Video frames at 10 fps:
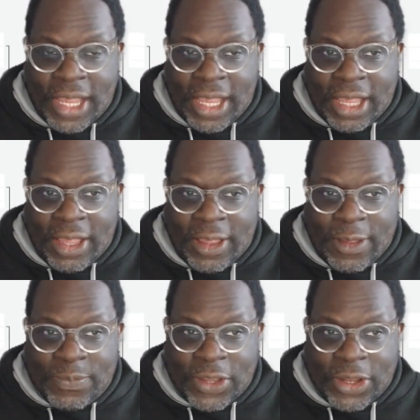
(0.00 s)

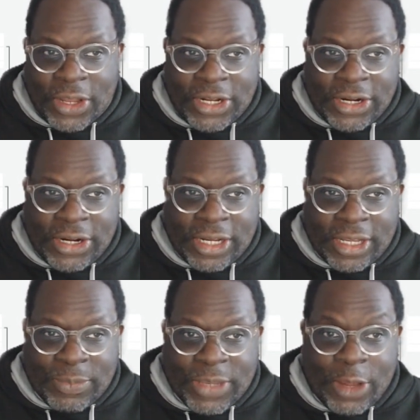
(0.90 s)
Um, another,
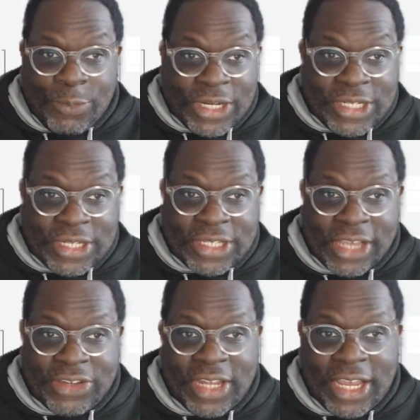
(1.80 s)
uh, Mikal Bridges
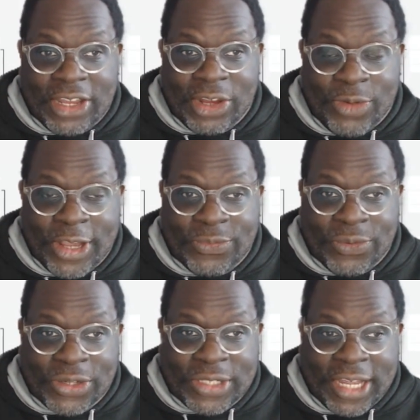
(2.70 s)
actually had a great
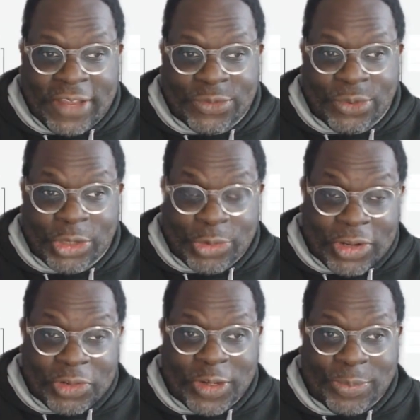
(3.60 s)
first half, scoring
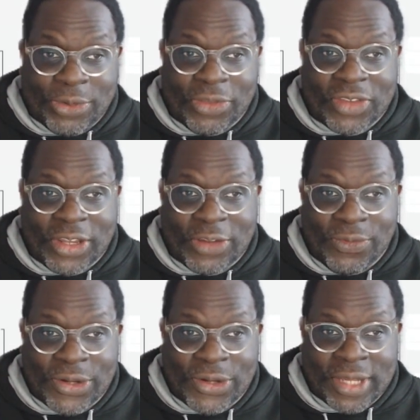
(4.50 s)
23 points in the
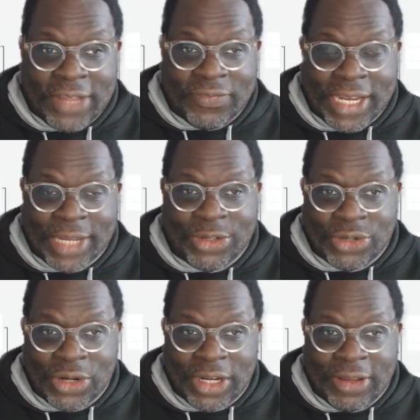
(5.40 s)
first half, ending with
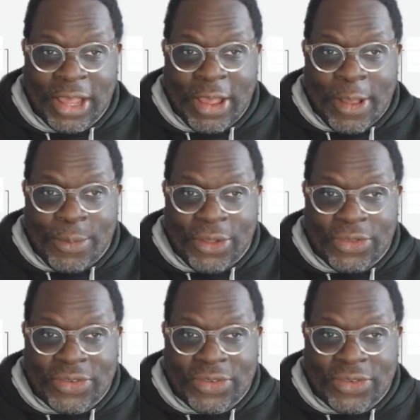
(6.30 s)
30 points,